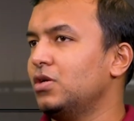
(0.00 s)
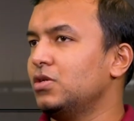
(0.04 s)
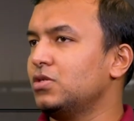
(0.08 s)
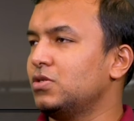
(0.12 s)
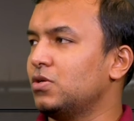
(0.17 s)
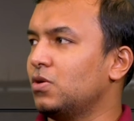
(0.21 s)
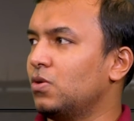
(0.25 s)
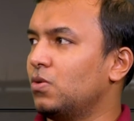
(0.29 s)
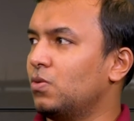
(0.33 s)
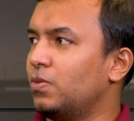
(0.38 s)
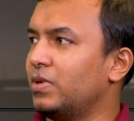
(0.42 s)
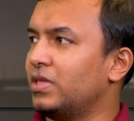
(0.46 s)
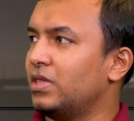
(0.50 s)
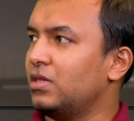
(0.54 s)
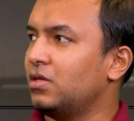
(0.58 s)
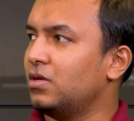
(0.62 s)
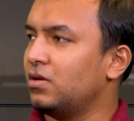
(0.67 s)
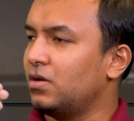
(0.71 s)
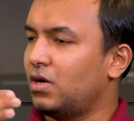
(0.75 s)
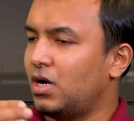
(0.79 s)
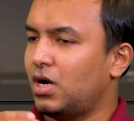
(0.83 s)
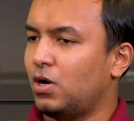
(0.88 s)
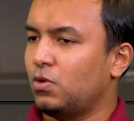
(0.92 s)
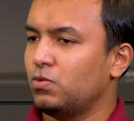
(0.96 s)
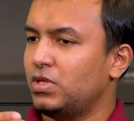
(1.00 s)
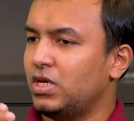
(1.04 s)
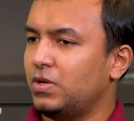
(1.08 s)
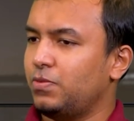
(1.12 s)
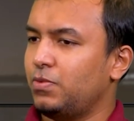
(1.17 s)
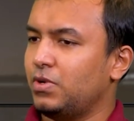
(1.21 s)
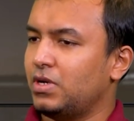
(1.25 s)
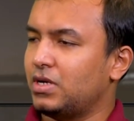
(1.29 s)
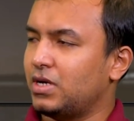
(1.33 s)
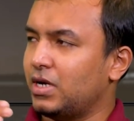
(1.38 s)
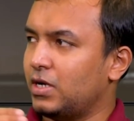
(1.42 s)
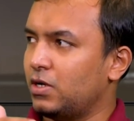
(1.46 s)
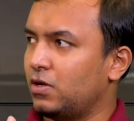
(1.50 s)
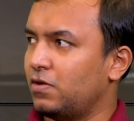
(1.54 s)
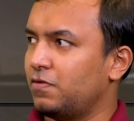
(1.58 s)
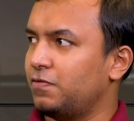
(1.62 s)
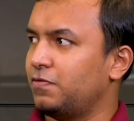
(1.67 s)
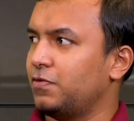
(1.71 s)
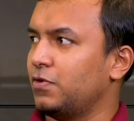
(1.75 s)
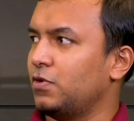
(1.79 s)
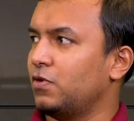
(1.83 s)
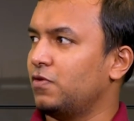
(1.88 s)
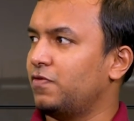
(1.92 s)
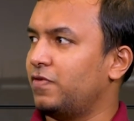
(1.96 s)
So with how they would kind
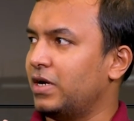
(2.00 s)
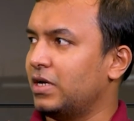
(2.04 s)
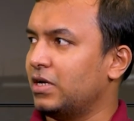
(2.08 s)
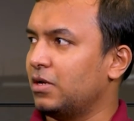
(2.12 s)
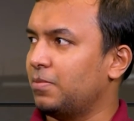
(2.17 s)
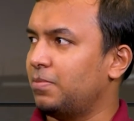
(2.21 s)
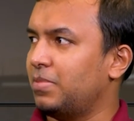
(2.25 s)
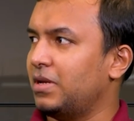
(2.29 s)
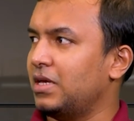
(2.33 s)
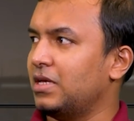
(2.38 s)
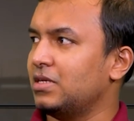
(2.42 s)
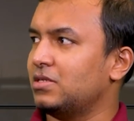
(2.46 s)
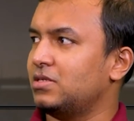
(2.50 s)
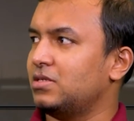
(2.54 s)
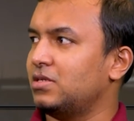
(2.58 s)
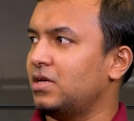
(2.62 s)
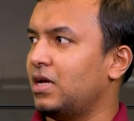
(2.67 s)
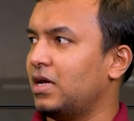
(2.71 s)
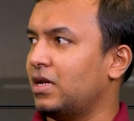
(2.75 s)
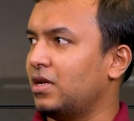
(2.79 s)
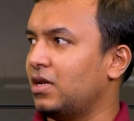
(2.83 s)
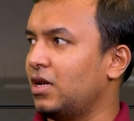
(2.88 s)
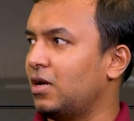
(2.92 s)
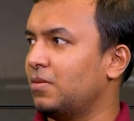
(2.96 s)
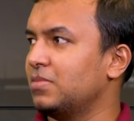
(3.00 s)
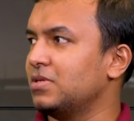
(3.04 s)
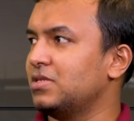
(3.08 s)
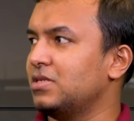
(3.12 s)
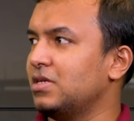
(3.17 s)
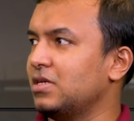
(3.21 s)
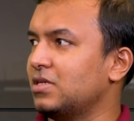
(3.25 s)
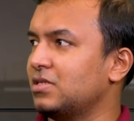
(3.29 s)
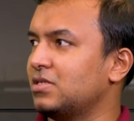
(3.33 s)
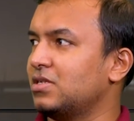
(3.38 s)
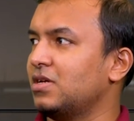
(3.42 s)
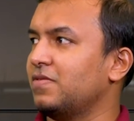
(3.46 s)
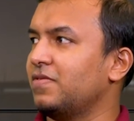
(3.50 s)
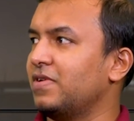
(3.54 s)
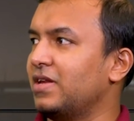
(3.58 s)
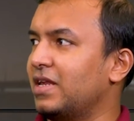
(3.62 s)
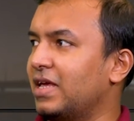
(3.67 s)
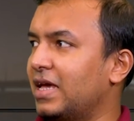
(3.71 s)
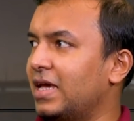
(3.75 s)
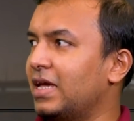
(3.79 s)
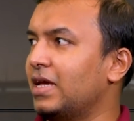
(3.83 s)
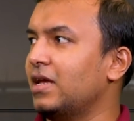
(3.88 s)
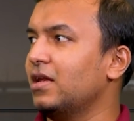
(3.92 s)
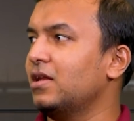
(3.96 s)
of, you know, find a place at number 6, 7,
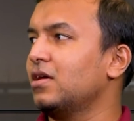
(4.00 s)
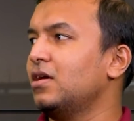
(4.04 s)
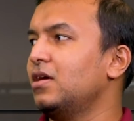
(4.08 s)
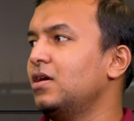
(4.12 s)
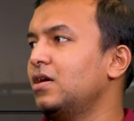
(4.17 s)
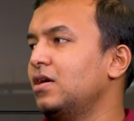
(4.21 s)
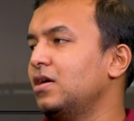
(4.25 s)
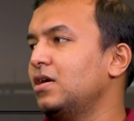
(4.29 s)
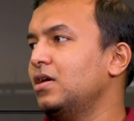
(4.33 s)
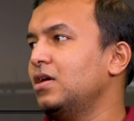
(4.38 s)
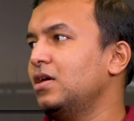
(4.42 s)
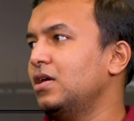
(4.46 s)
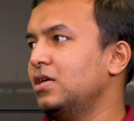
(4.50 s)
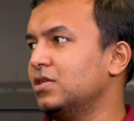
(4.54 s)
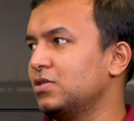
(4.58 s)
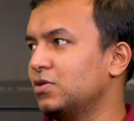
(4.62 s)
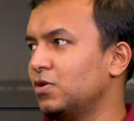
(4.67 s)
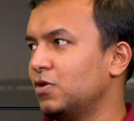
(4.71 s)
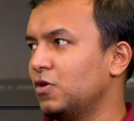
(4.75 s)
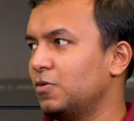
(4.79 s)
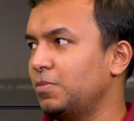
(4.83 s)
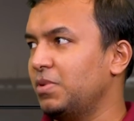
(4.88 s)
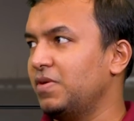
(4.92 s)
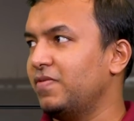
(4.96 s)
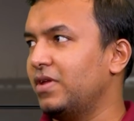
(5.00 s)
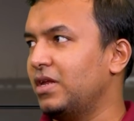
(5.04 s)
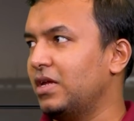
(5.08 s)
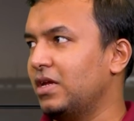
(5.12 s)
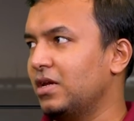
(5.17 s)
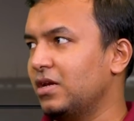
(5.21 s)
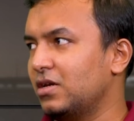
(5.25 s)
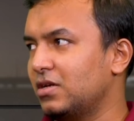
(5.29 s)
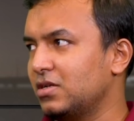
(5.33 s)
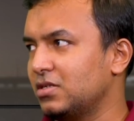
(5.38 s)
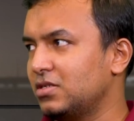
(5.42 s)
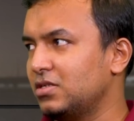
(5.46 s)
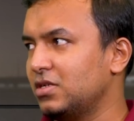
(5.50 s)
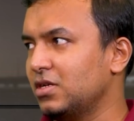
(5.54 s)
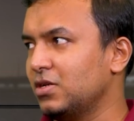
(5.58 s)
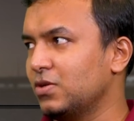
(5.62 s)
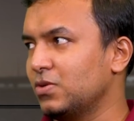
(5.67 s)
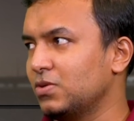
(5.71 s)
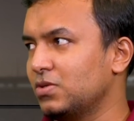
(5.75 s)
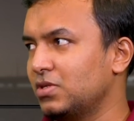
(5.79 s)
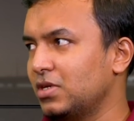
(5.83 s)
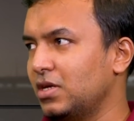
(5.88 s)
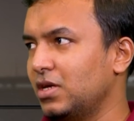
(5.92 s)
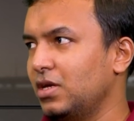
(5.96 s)
8 is going to be very interesting
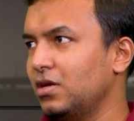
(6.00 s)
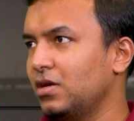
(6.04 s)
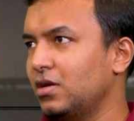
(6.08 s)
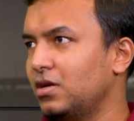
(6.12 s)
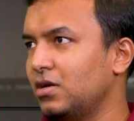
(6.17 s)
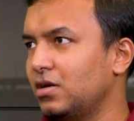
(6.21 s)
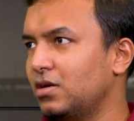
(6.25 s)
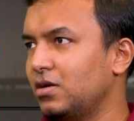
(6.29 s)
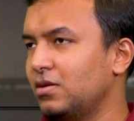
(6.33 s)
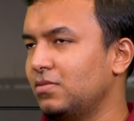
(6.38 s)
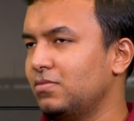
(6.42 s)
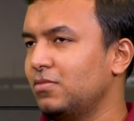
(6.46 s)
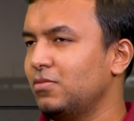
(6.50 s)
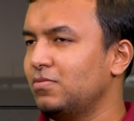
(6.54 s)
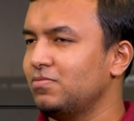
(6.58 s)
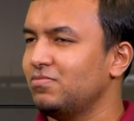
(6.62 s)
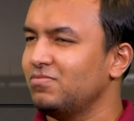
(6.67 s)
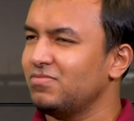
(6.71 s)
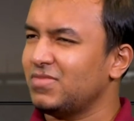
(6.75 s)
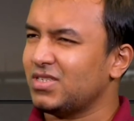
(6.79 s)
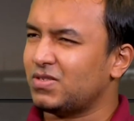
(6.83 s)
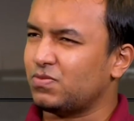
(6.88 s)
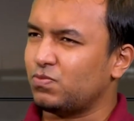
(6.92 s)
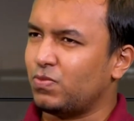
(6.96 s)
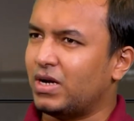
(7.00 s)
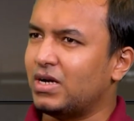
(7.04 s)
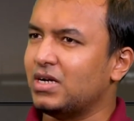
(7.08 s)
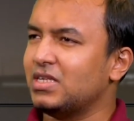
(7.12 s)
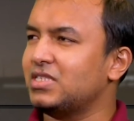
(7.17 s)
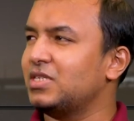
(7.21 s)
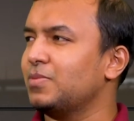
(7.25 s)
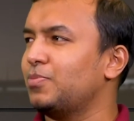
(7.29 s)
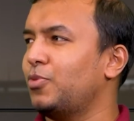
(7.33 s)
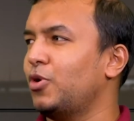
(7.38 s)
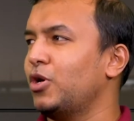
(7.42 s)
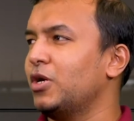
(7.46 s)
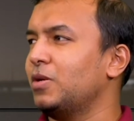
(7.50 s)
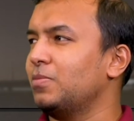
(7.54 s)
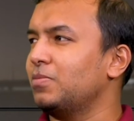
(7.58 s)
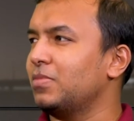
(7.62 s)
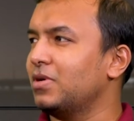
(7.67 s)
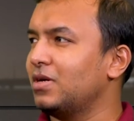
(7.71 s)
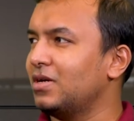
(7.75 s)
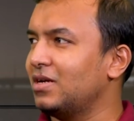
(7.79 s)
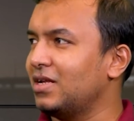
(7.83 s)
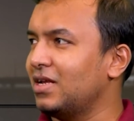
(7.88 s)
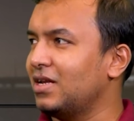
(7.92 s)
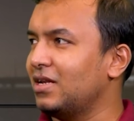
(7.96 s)
to see. Just one
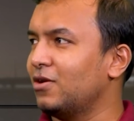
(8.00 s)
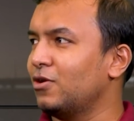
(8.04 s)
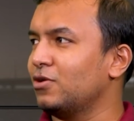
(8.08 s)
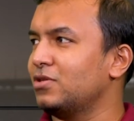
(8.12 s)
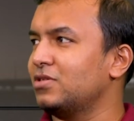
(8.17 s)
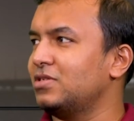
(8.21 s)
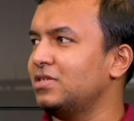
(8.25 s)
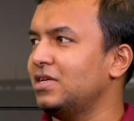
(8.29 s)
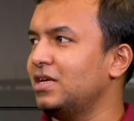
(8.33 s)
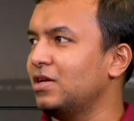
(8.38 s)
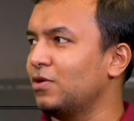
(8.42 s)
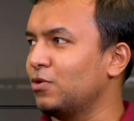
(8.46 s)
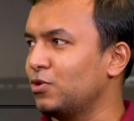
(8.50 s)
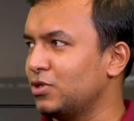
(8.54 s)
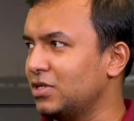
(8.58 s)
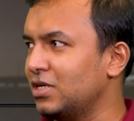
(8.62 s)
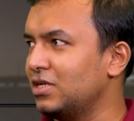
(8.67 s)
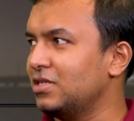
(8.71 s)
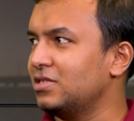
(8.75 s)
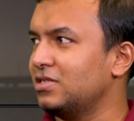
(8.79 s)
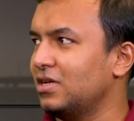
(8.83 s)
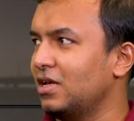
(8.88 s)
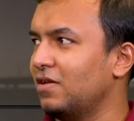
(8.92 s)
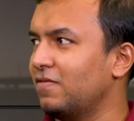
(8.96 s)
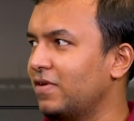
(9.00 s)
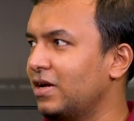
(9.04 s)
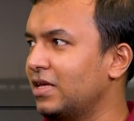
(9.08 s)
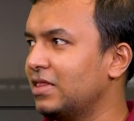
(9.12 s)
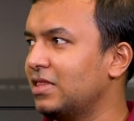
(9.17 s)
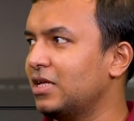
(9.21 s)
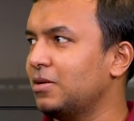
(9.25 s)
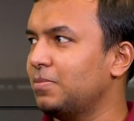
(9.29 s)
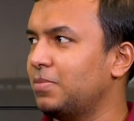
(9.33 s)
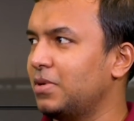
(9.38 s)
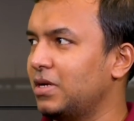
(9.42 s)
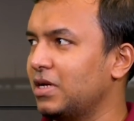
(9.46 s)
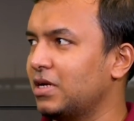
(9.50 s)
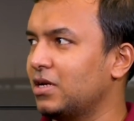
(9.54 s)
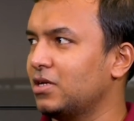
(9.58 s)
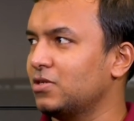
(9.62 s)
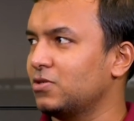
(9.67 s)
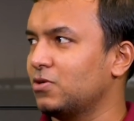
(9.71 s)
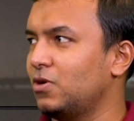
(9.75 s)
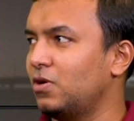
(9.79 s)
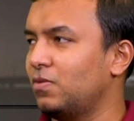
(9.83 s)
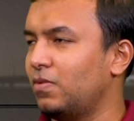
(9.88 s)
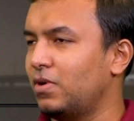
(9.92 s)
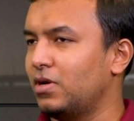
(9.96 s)
disappointment in not seeing Roshan Silva in that particular
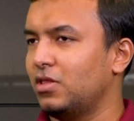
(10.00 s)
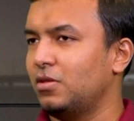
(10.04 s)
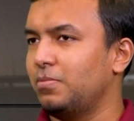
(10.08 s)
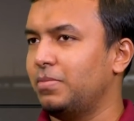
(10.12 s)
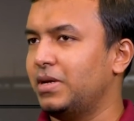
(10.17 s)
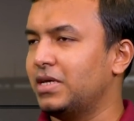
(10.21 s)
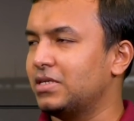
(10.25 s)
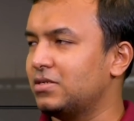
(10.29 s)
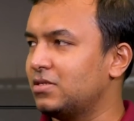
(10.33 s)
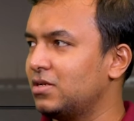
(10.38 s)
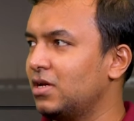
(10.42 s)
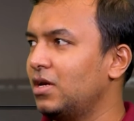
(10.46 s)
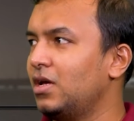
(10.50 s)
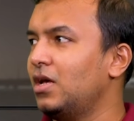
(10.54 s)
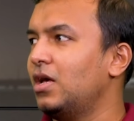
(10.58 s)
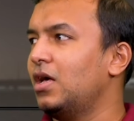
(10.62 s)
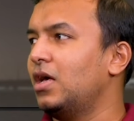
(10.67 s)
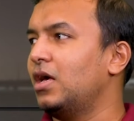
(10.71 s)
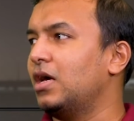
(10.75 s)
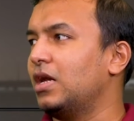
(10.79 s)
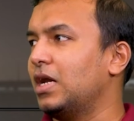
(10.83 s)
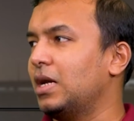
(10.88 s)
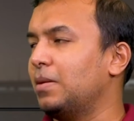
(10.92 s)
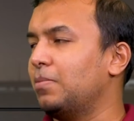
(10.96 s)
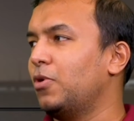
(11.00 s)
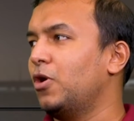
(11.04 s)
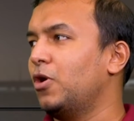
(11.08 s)
squad, one of the best red